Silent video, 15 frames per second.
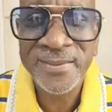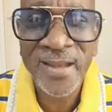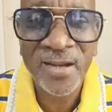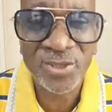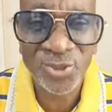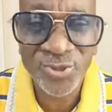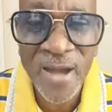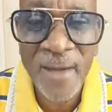they
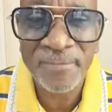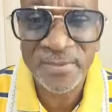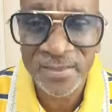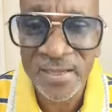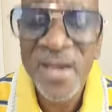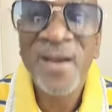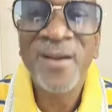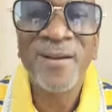are trapped.
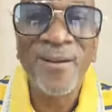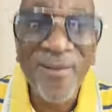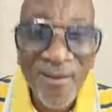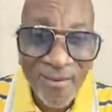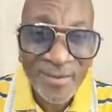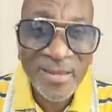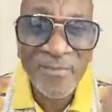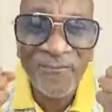
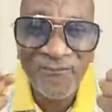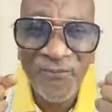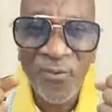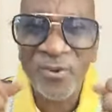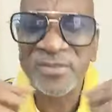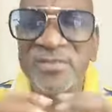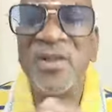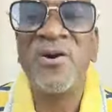Call them
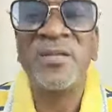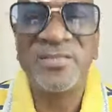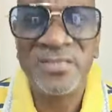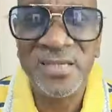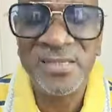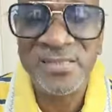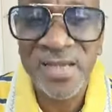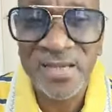forth, Lord
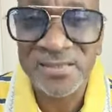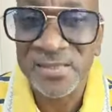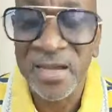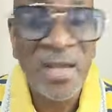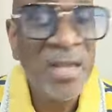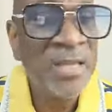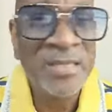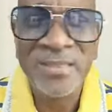Jesus.
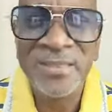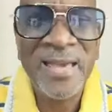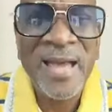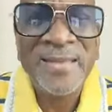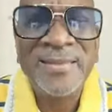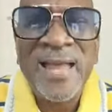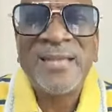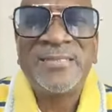
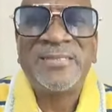Yanda